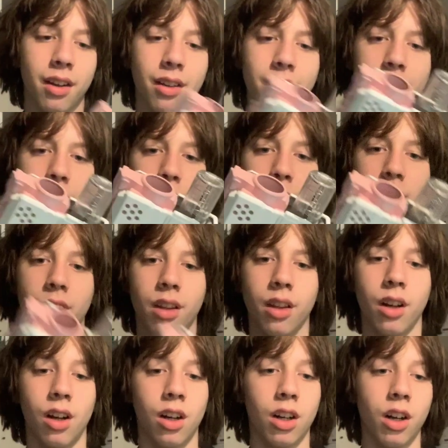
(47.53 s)
So
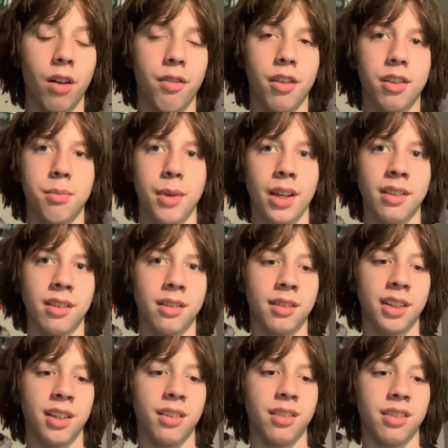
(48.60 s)
all of the space is
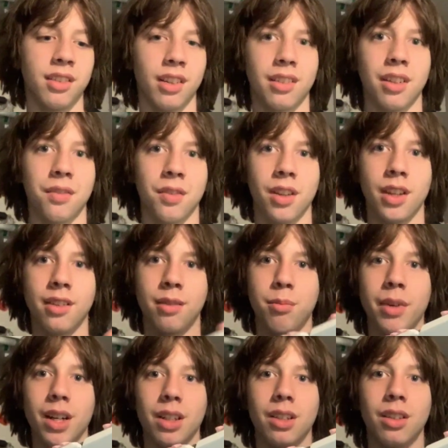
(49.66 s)
used except for this
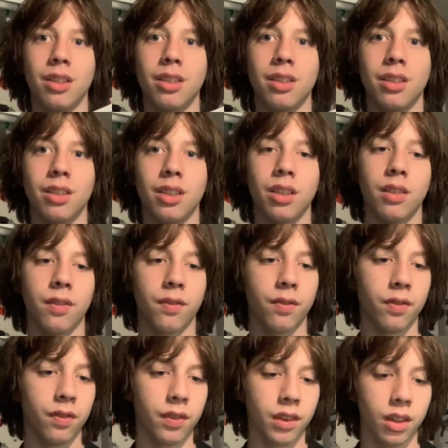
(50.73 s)
barrel.
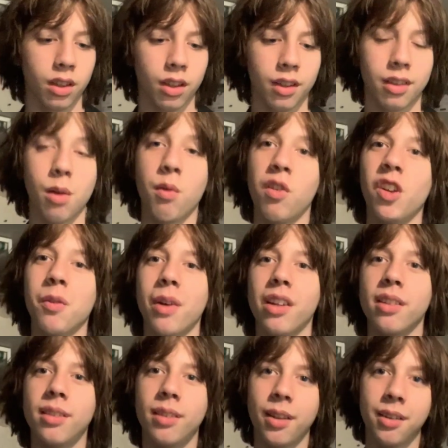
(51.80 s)
Some of you might
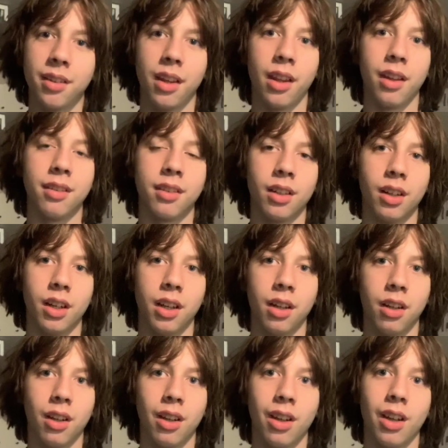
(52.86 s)
still say that's silly,
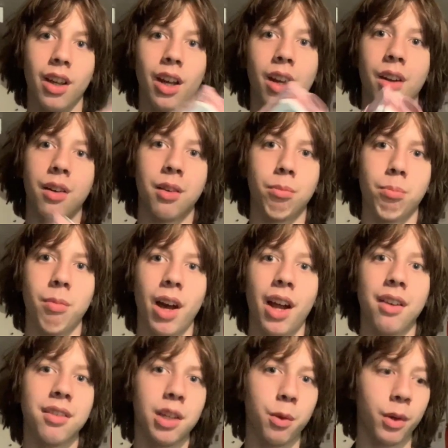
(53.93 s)
and I
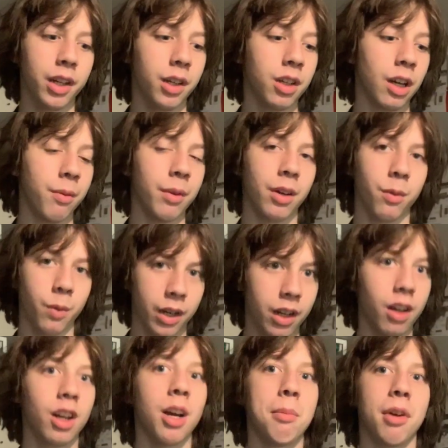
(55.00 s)
see where you're
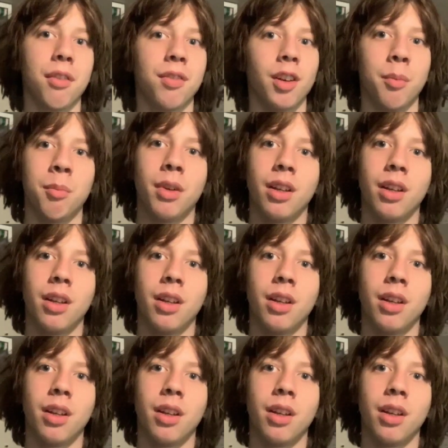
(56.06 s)
coming from.